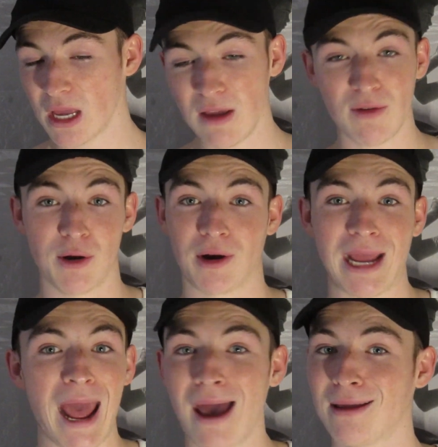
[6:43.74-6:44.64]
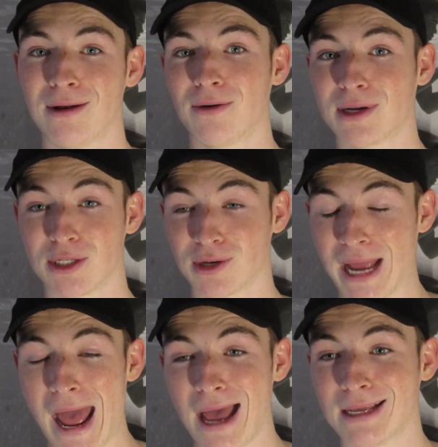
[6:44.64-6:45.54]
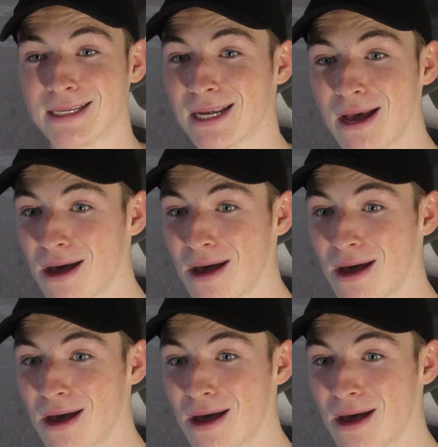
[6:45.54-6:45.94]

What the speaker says: even your cat, because your cat is,